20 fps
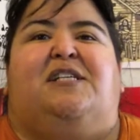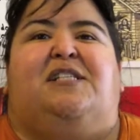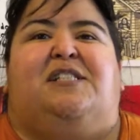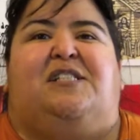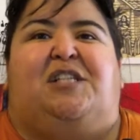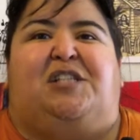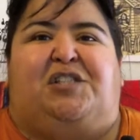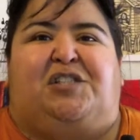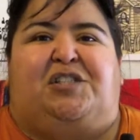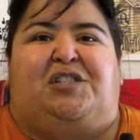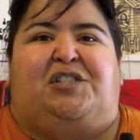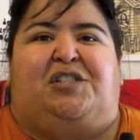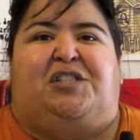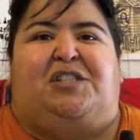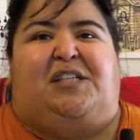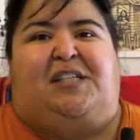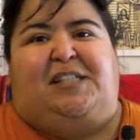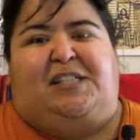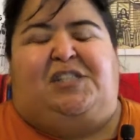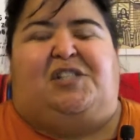such
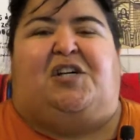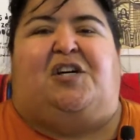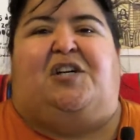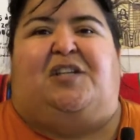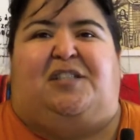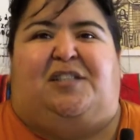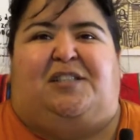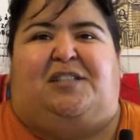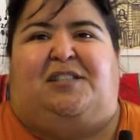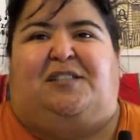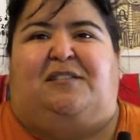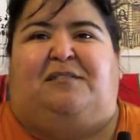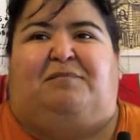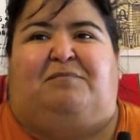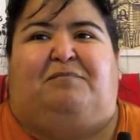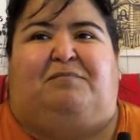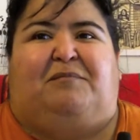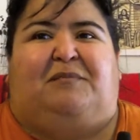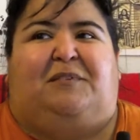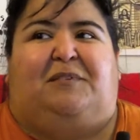as East Austin.
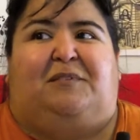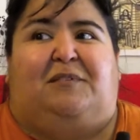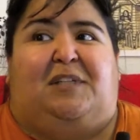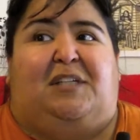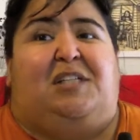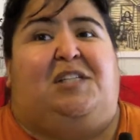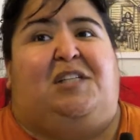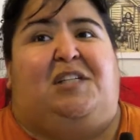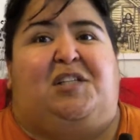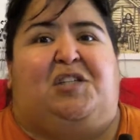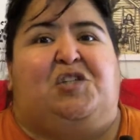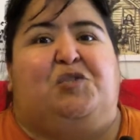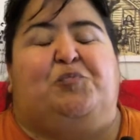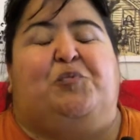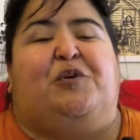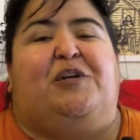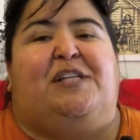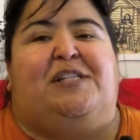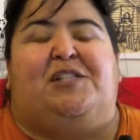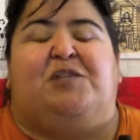Actually, at this
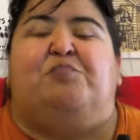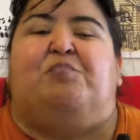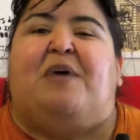point, it's